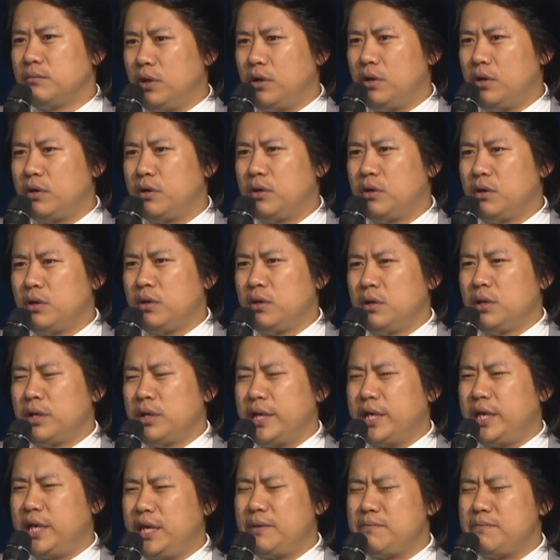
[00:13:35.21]
mo
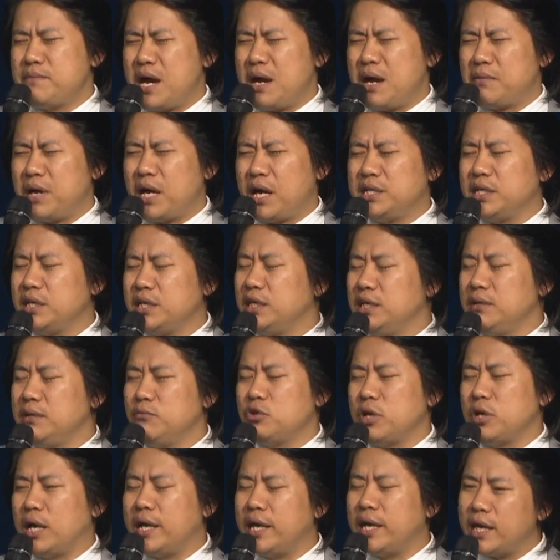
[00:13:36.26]
he ma ma ding din
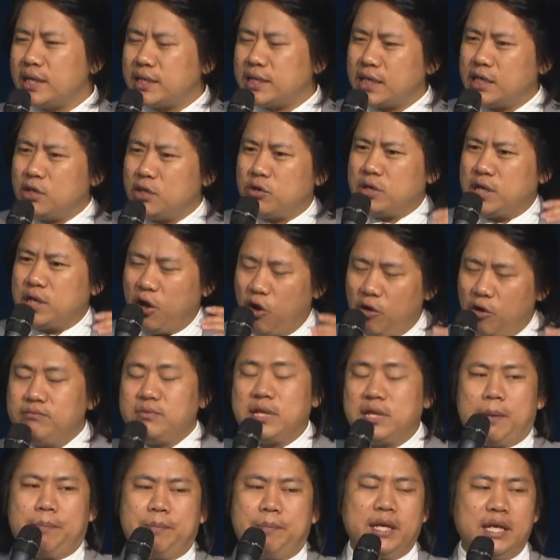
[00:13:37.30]
muna he thei lo na
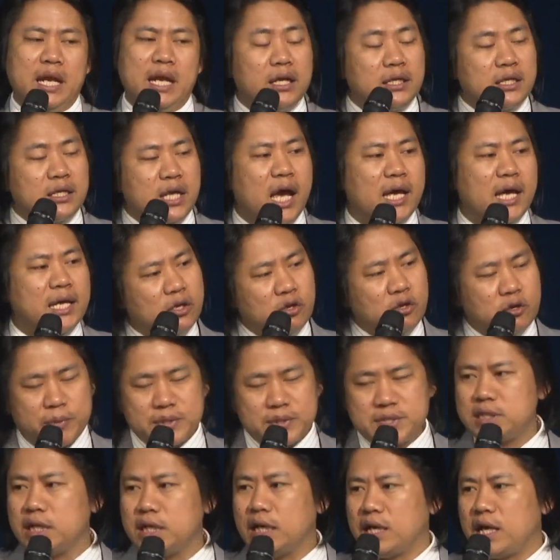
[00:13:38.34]
om na pen nang thai lo
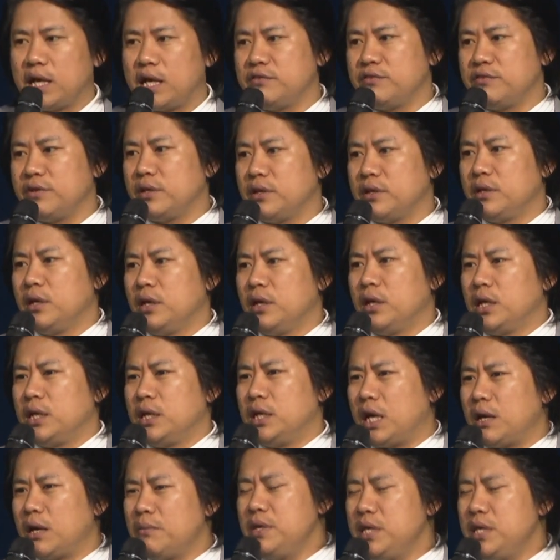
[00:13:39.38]
pasian ai be
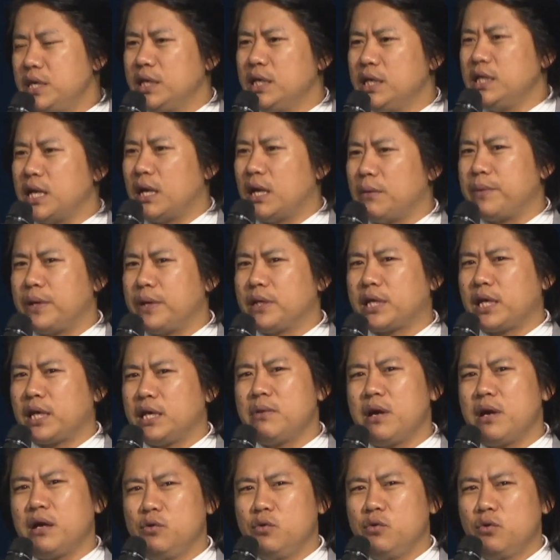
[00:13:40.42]
nang mi ngi na pen ke
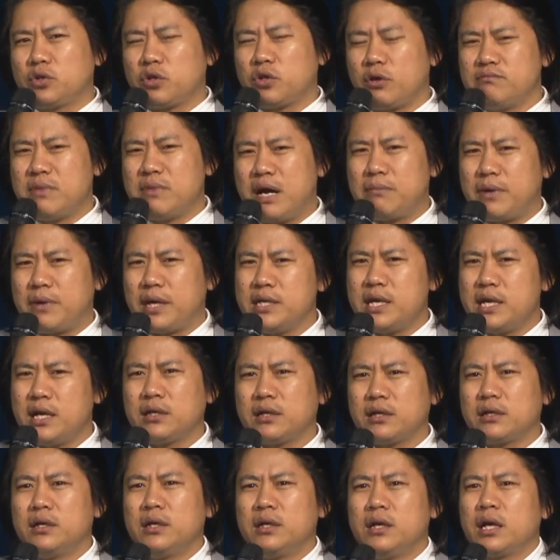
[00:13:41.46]
bang lung tom ma ma yang
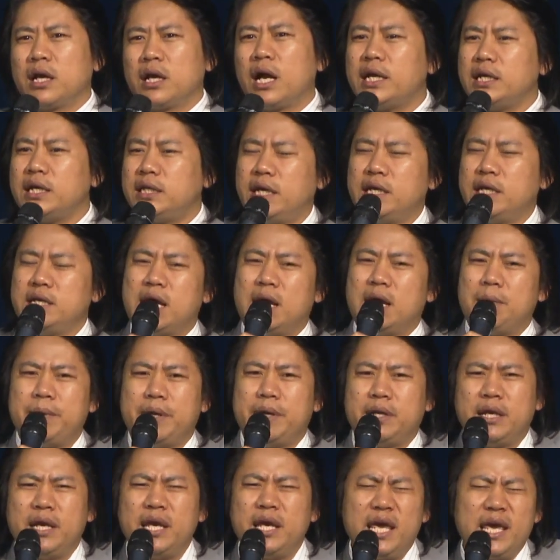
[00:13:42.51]
ka ki thei na
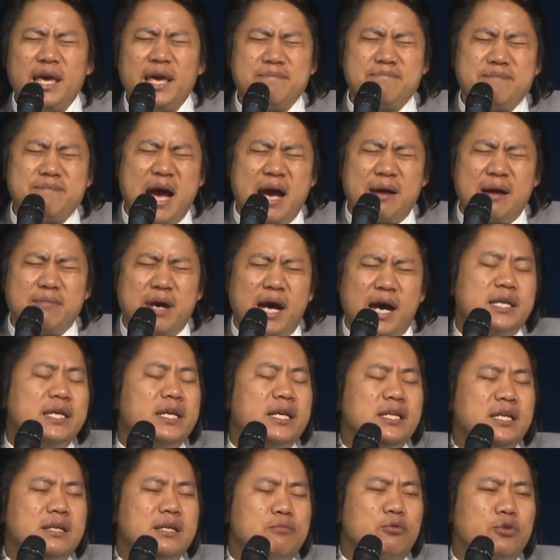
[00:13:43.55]
pen he ma ma
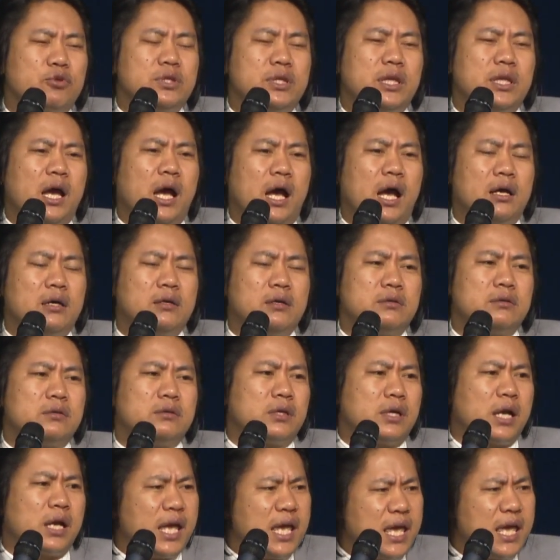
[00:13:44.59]
ding din mun te ka
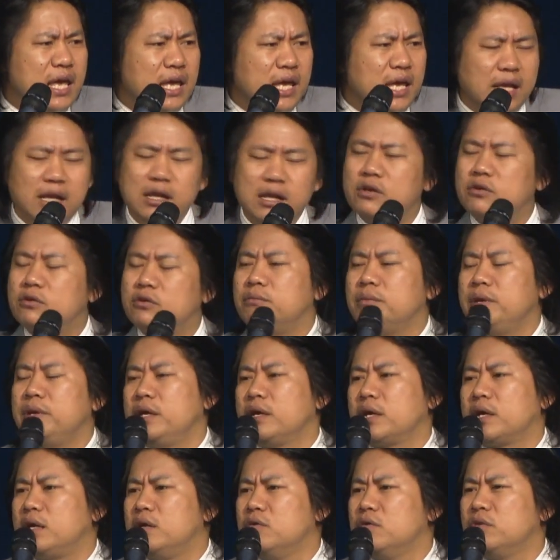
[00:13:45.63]
he he lo me
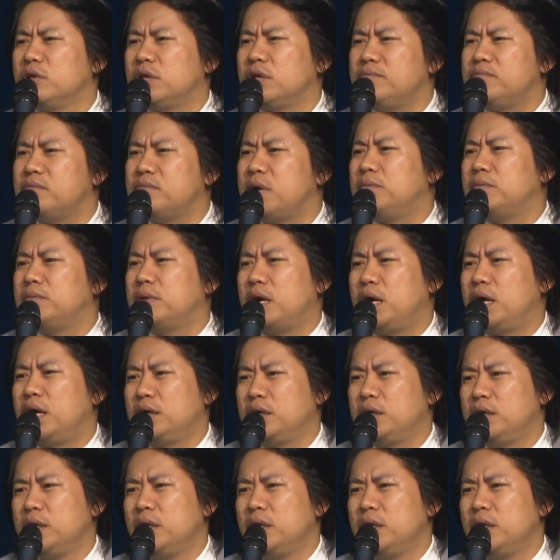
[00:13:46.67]
ka lung dam ma ma